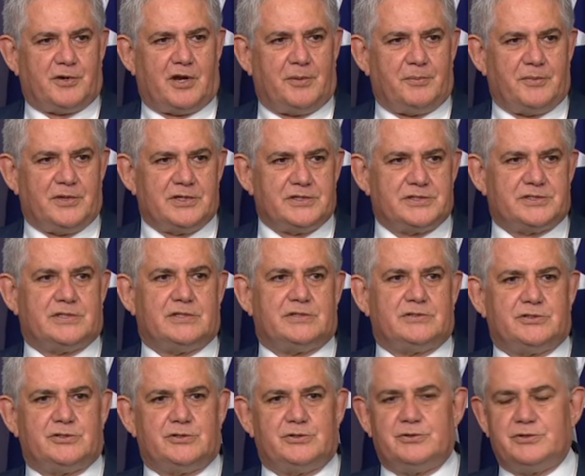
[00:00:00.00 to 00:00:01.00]
by the Prime
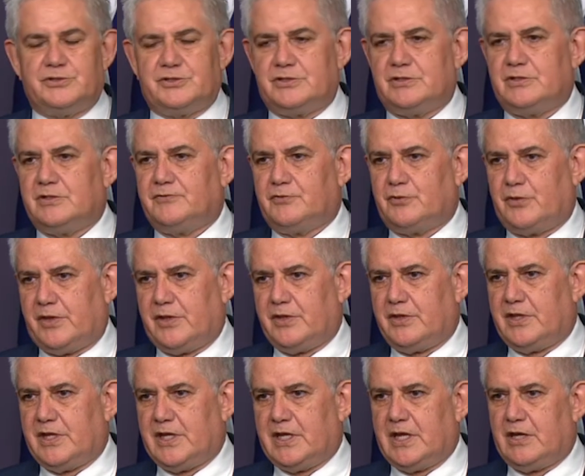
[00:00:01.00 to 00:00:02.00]
Minister to serve
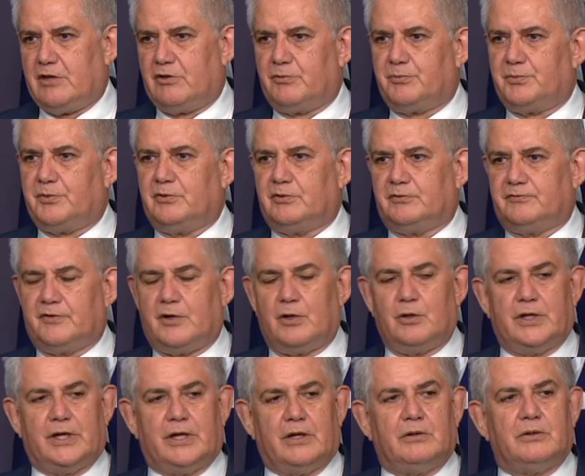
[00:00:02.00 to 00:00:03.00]
within the health
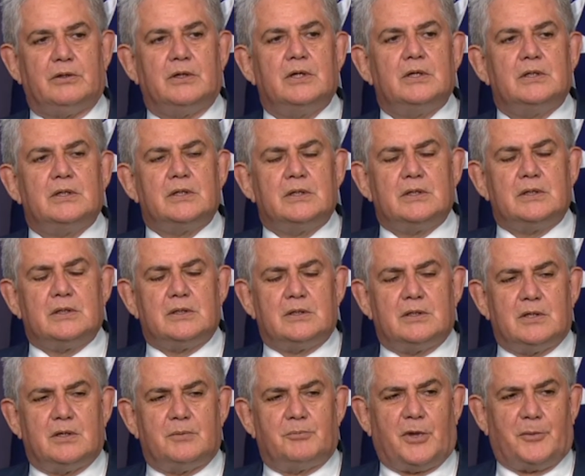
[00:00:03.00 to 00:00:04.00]
portfolio.
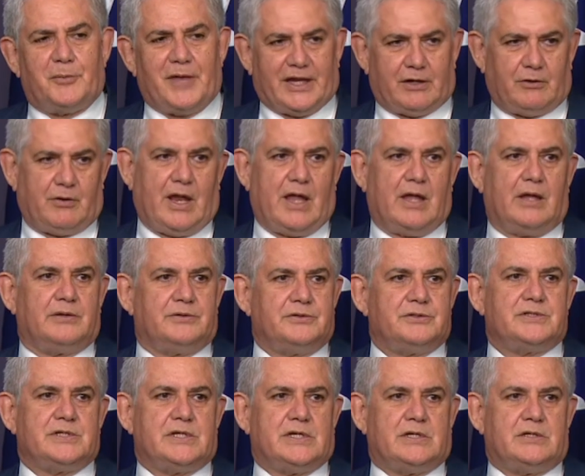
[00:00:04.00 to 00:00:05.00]
My
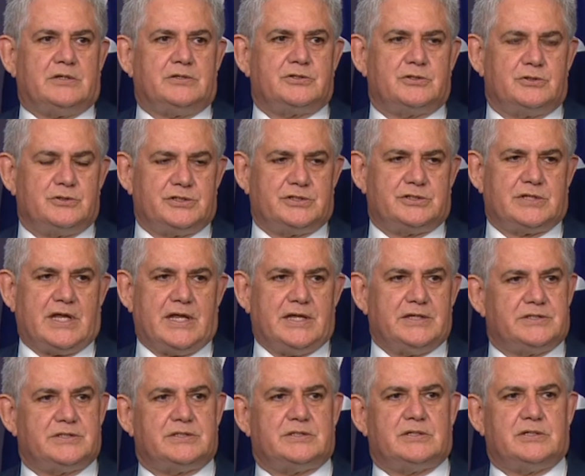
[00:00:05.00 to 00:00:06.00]
background in two
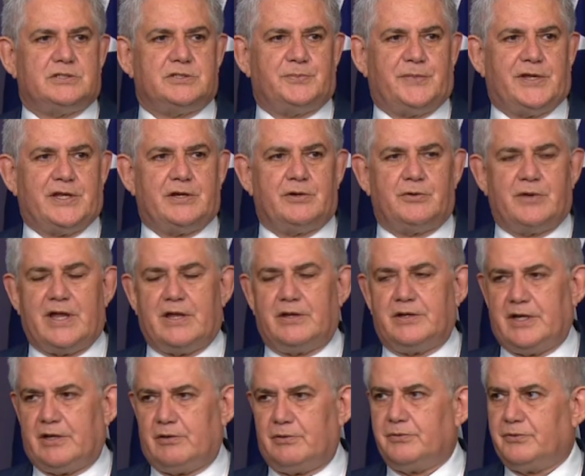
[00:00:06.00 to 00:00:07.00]
states has been
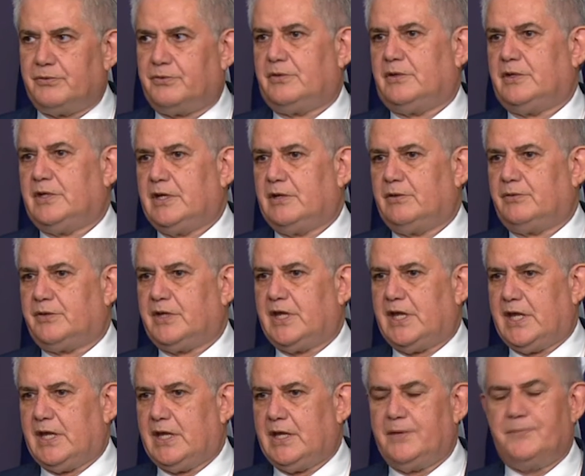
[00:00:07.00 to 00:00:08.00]
around health and
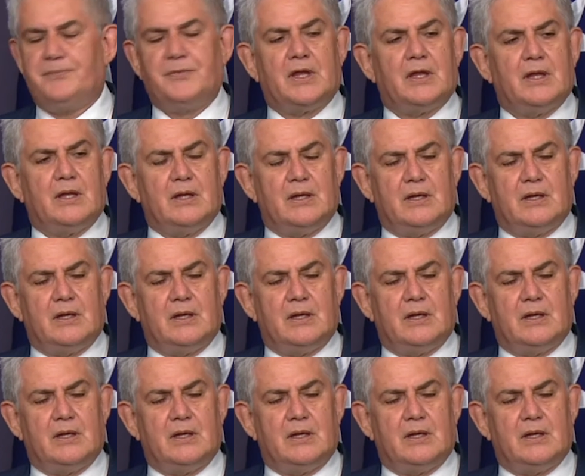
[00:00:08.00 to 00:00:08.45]
healthcare,